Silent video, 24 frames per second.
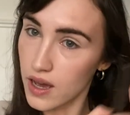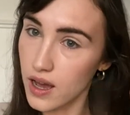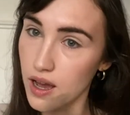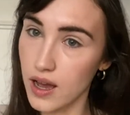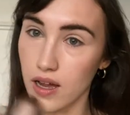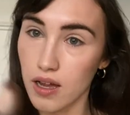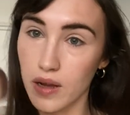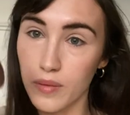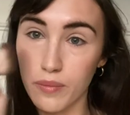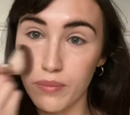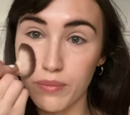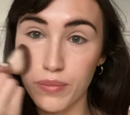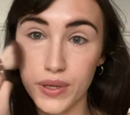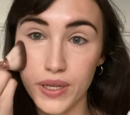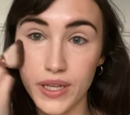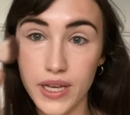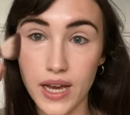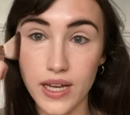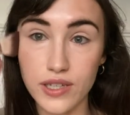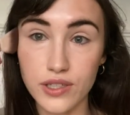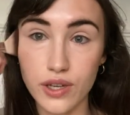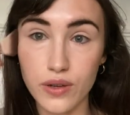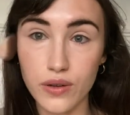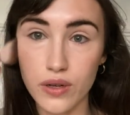But
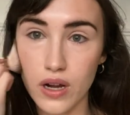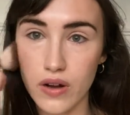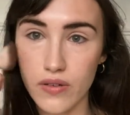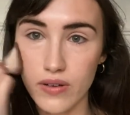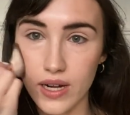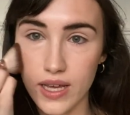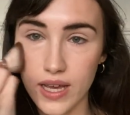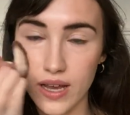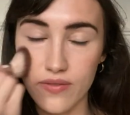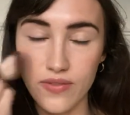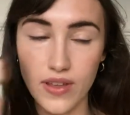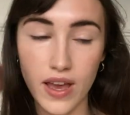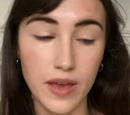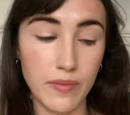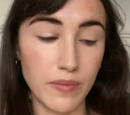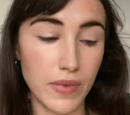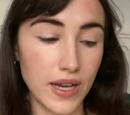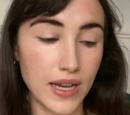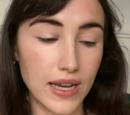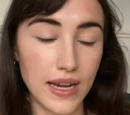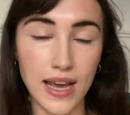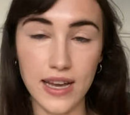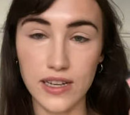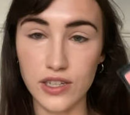yeah, I don't currently have that in my
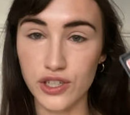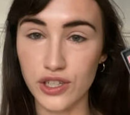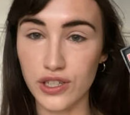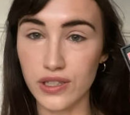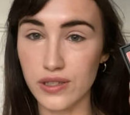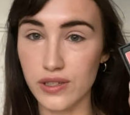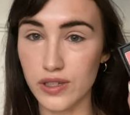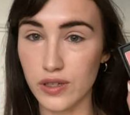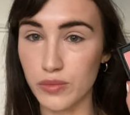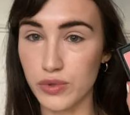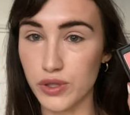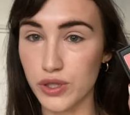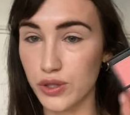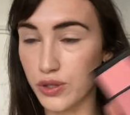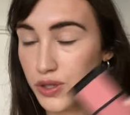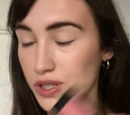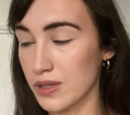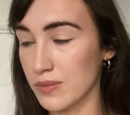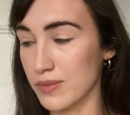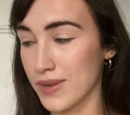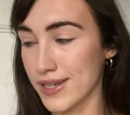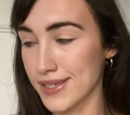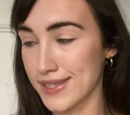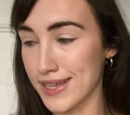collection, so I'm just
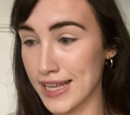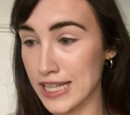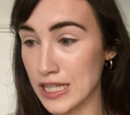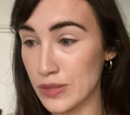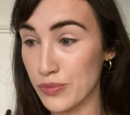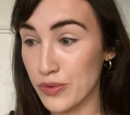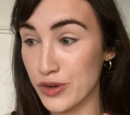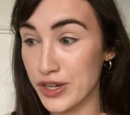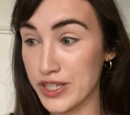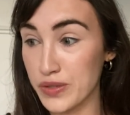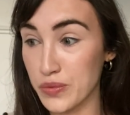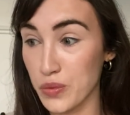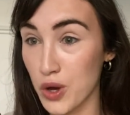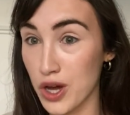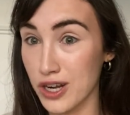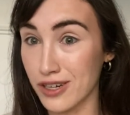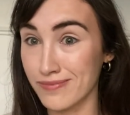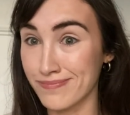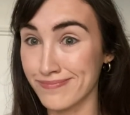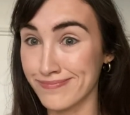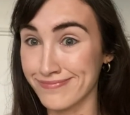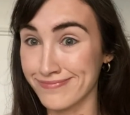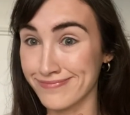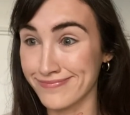using my Sainsbury's
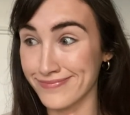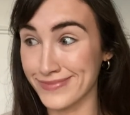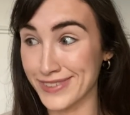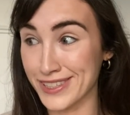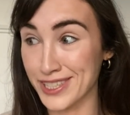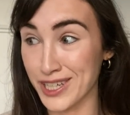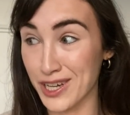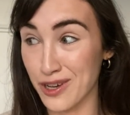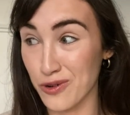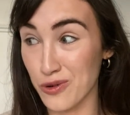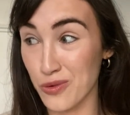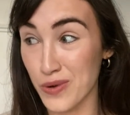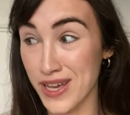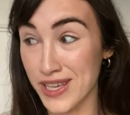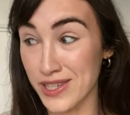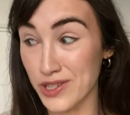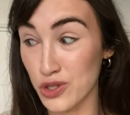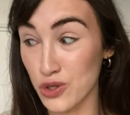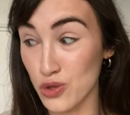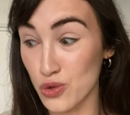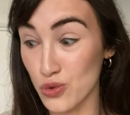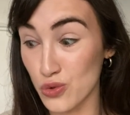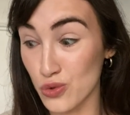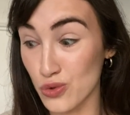one, which I always
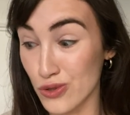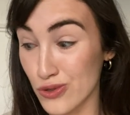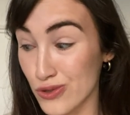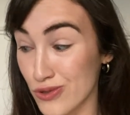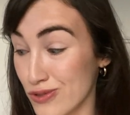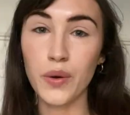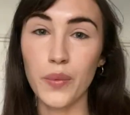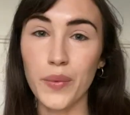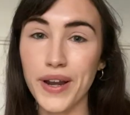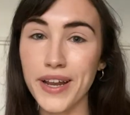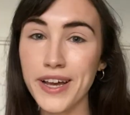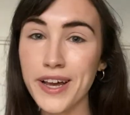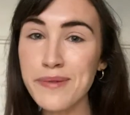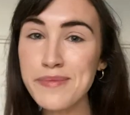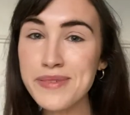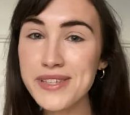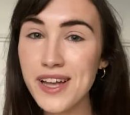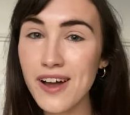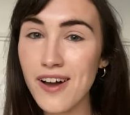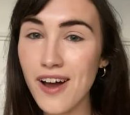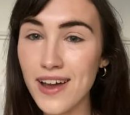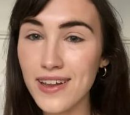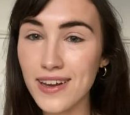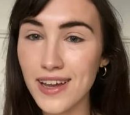use. When it comes
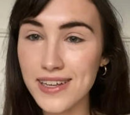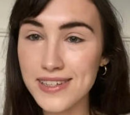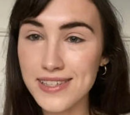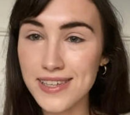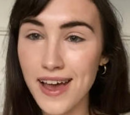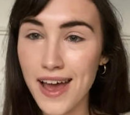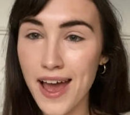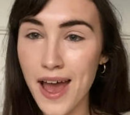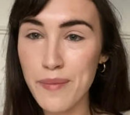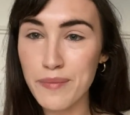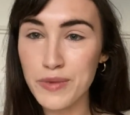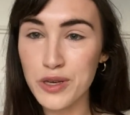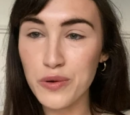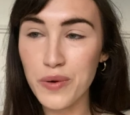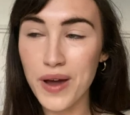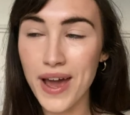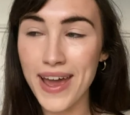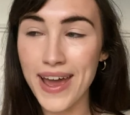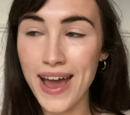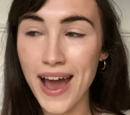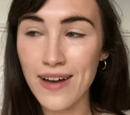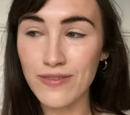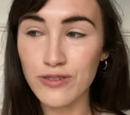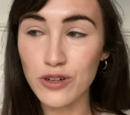to highlighter,
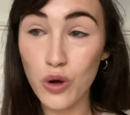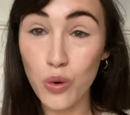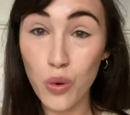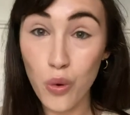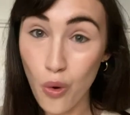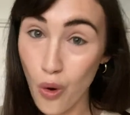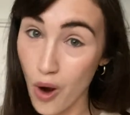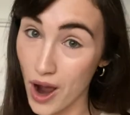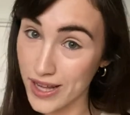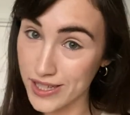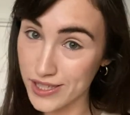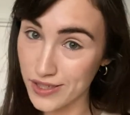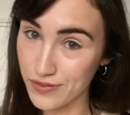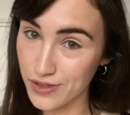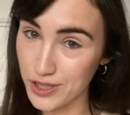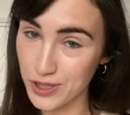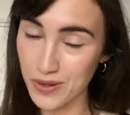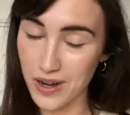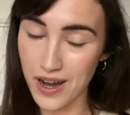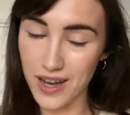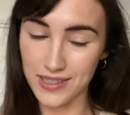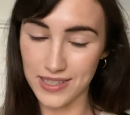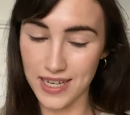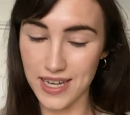MUA have quite a few
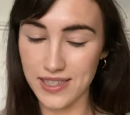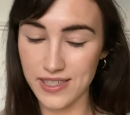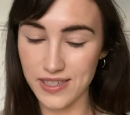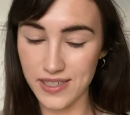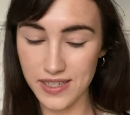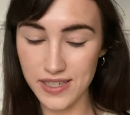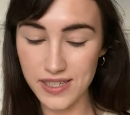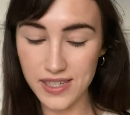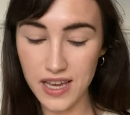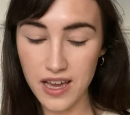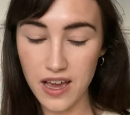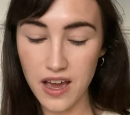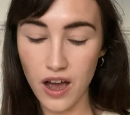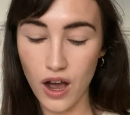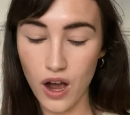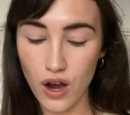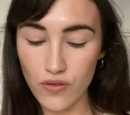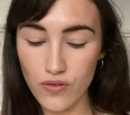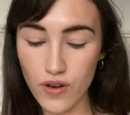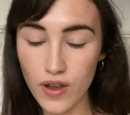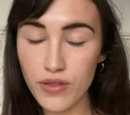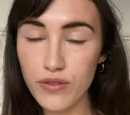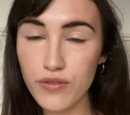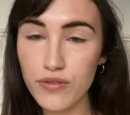highlighters.
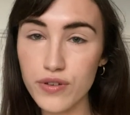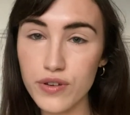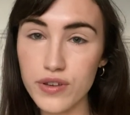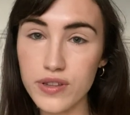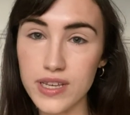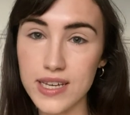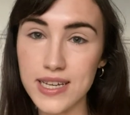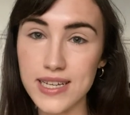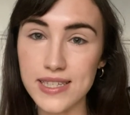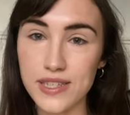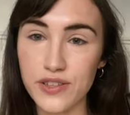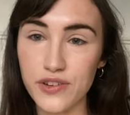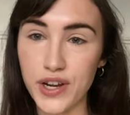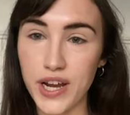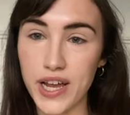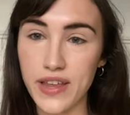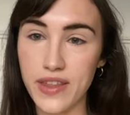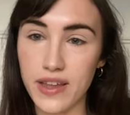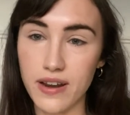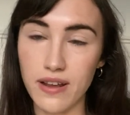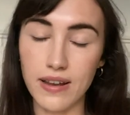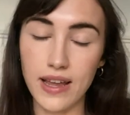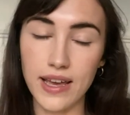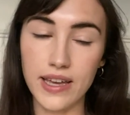I'll run through these three and
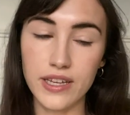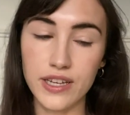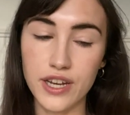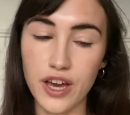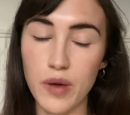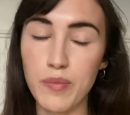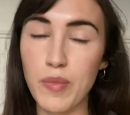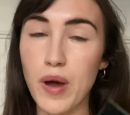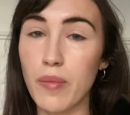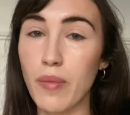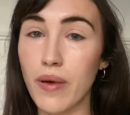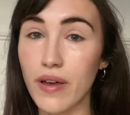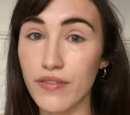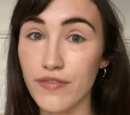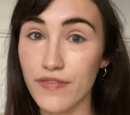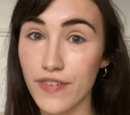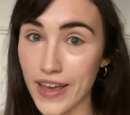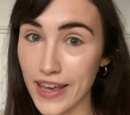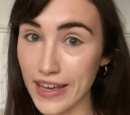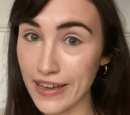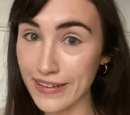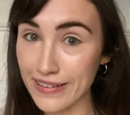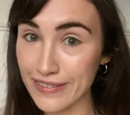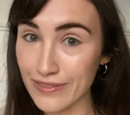then I'll let you know about my
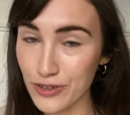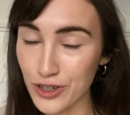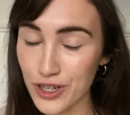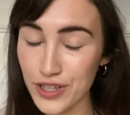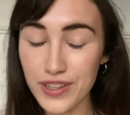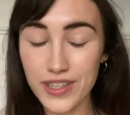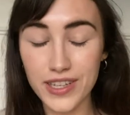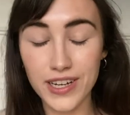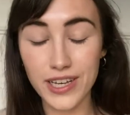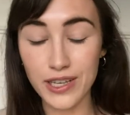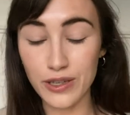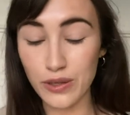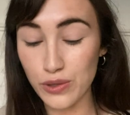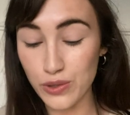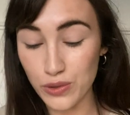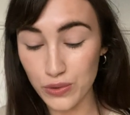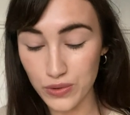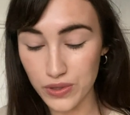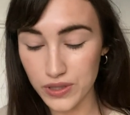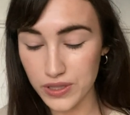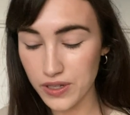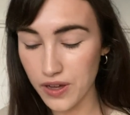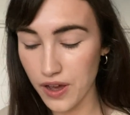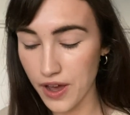favourite that I use
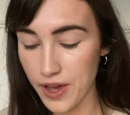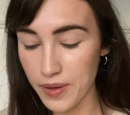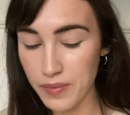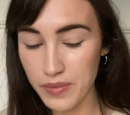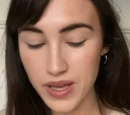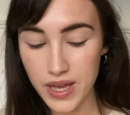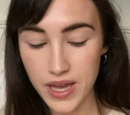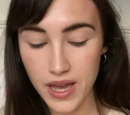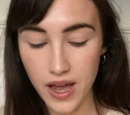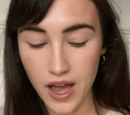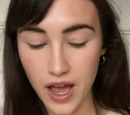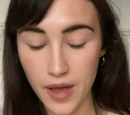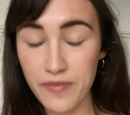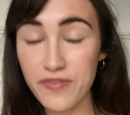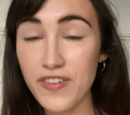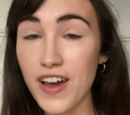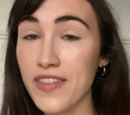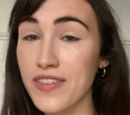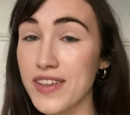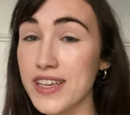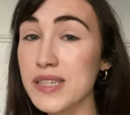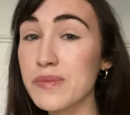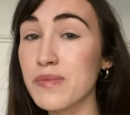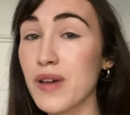all the time. In
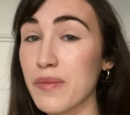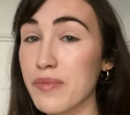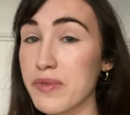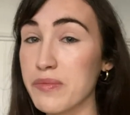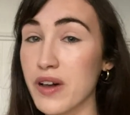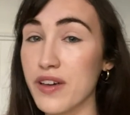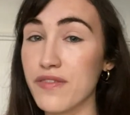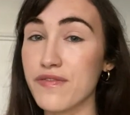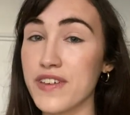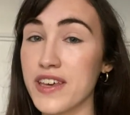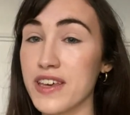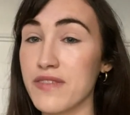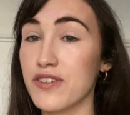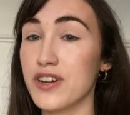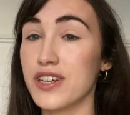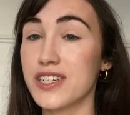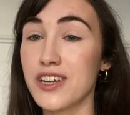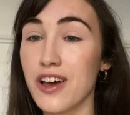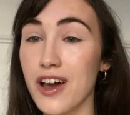fact, this might be my favourite.